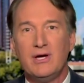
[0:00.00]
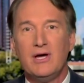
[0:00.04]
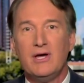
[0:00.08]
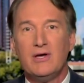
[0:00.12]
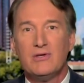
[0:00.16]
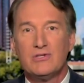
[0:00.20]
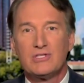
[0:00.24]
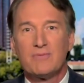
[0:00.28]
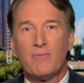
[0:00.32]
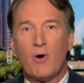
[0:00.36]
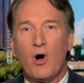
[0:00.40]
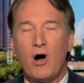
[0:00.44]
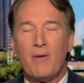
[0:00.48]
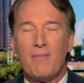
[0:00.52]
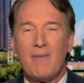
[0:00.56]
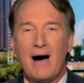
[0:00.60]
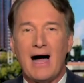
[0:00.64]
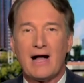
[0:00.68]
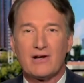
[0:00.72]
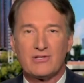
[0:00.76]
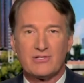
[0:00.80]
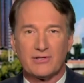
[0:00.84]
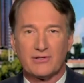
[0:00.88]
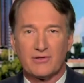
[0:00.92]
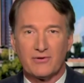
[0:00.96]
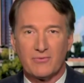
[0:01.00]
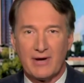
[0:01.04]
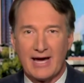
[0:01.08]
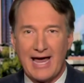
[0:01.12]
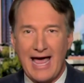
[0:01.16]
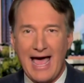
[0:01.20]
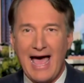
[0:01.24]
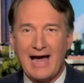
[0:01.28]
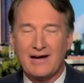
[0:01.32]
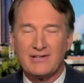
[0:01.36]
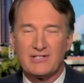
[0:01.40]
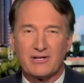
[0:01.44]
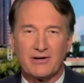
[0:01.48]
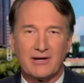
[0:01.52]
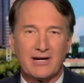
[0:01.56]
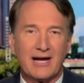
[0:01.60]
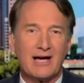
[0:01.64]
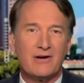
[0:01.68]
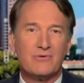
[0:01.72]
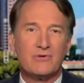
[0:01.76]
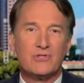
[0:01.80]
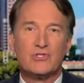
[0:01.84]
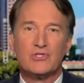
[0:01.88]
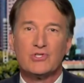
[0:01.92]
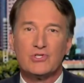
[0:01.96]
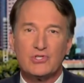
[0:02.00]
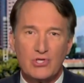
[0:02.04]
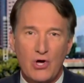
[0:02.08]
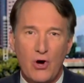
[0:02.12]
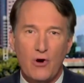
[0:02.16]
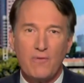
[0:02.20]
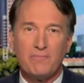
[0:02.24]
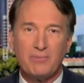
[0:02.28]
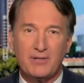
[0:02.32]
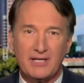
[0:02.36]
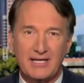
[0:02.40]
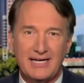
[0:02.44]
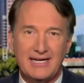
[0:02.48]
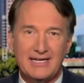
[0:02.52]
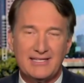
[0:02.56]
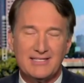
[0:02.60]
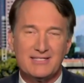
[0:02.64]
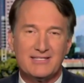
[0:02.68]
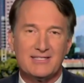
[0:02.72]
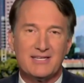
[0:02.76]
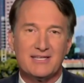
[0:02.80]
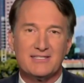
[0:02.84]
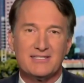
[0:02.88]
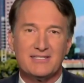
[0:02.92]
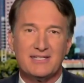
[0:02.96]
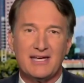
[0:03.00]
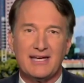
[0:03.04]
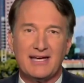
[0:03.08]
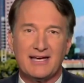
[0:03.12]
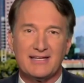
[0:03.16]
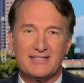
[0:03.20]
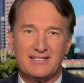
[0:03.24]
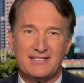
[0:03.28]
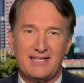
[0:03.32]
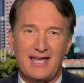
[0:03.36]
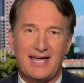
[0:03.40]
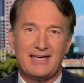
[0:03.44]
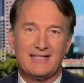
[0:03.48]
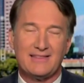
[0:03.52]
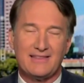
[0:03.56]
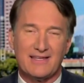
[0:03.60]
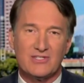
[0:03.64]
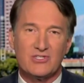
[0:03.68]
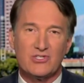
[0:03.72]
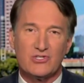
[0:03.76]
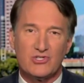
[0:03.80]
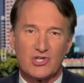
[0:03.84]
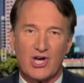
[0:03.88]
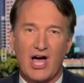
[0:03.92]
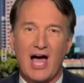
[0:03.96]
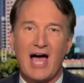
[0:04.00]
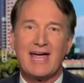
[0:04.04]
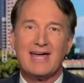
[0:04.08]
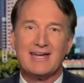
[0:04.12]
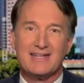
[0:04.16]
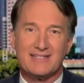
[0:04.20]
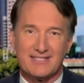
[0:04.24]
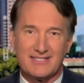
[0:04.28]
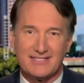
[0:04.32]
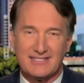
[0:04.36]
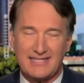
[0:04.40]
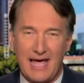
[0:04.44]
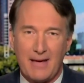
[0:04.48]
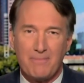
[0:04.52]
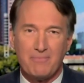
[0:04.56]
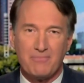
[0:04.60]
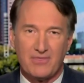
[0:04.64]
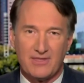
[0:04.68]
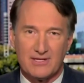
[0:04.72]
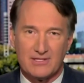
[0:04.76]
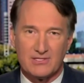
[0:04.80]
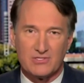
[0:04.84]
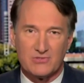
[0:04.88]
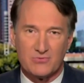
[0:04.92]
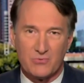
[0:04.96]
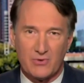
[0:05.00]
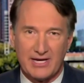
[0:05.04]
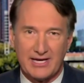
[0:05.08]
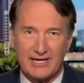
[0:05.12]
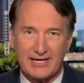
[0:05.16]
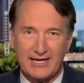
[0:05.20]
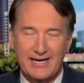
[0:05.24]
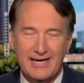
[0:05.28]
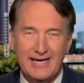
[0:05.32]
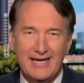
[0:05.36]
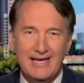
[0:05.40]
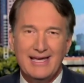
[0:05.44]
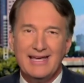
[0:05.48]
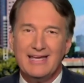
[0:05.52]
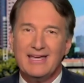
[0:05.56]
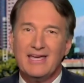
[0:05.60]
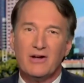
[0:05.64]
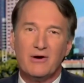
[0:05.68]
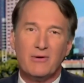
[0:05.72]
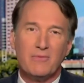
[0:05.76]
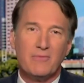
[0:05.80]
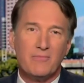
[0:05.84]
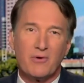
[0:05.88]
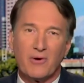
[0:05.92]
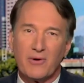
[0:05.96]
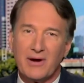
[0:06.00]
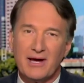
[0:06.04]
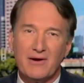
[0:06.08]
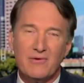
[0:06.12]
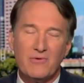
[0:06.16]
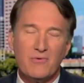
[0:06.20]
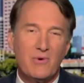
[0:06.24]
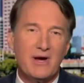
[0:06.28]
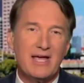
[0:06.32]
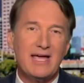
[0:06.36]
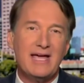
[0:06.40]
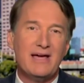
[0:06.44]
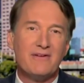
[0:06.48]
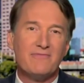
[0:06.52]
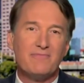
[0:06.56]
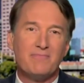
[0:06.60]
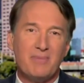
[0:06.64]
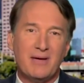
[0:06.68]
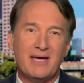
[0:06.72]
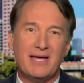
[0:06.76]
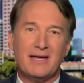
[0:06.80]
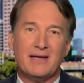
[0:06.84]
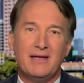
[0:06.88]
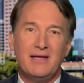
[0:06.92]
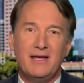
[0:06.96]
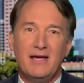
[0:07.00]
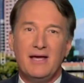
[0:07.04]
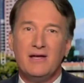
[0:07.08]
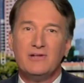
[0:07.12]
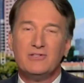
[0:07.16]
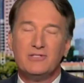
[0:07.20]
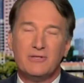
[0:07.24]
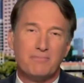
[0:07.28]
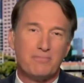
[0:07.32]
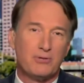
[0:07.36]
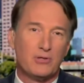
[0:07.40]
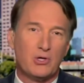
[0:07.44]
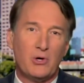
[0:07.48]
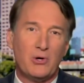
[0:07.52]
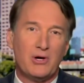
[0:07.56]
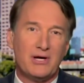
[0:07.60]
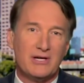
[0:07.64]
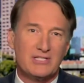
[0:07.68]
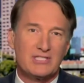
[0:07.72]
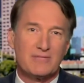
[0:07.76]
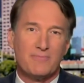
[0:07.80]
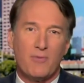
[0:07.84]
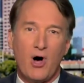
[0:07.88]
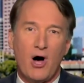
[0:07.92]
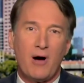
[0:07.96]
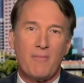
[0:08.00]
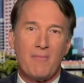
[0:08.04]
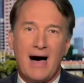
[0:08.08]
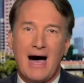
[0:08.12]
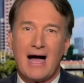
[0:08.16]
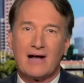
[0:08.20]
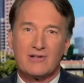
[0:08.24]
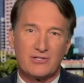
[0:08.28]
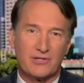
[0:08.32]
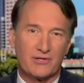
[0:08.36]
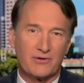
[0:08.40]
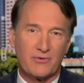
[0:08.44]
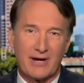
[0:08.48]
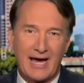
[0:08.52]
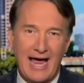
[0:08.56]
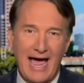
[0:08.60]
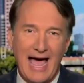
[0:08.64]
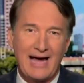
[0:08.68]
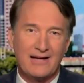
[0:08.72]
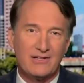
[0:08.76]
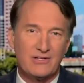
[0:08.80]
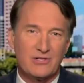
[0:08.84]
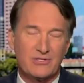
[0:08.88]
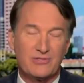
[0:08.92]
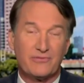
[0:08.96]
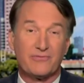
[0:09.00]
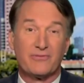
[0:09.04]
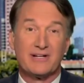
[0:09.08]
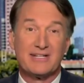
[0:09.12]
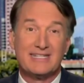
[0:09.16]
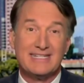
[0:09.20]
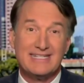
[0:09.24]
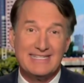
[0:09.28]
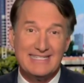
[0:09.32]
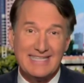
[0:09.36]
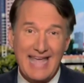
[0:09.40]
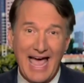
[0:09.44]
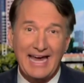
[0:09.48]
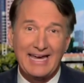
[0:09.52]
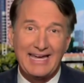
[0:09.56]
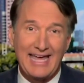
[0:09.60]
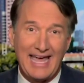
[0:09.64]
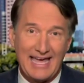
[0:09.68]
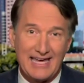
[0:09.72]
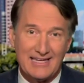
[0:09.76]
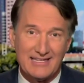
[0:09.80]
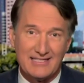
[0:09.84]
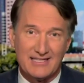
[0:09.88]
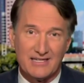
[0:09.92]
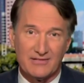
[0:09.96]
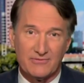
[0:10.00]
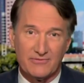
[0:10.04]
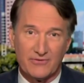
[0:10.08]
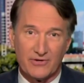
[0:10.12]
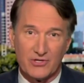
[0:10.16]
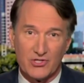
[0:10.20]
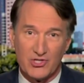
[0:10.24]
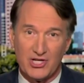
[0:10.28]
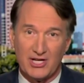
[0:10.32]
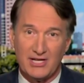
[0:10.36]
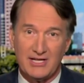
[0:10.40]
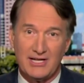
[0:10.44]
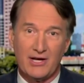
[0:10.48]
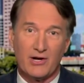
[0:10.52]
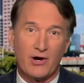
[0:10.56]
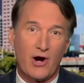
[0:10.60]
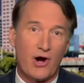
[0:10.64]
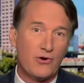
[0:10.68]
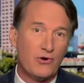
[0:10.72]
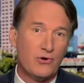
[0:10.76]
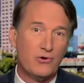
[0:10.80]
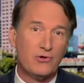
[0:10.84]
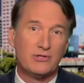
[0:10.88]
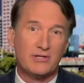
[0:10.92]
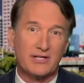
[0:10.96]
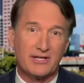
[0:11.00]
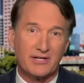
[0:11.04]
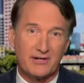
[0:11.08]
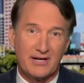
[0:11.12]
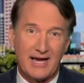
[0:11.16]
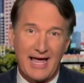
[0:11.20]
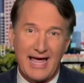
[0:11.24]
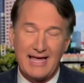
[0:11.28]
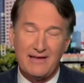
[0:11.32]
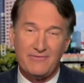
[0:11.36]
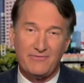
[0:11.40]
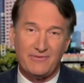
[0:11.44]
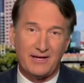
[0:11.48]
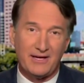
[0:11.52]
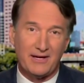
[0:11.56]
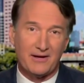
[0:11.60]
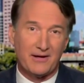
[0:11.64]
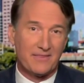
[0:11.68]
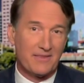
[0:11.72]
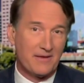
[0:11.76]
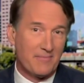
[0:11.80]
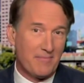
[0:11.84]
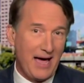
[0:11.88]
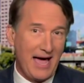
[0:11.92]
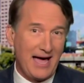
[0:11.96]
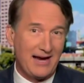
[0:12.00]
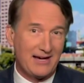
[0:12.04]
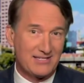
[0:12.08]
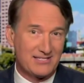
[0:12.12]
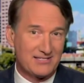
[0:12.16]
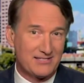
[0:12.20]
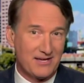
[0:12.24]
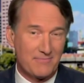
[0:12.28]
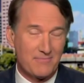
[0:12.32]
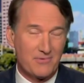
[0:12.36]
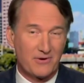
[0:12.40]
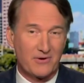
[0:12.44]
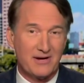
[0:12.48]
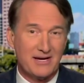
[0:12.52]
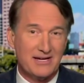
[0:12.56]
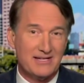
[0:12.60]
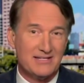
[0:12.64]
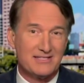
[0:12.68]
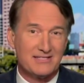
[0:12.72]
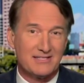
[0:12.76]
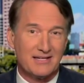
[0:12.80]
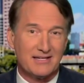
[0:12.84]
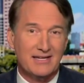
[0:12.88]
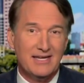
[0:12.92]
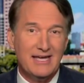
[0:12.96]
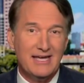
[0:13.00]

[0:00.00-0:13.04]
small modular reactor. And I was so pleased to see us take this giant step this week. You know, Maria, we have been deploying small modular reactors for decades in Virginia in our nuclear navy on the back of submarines and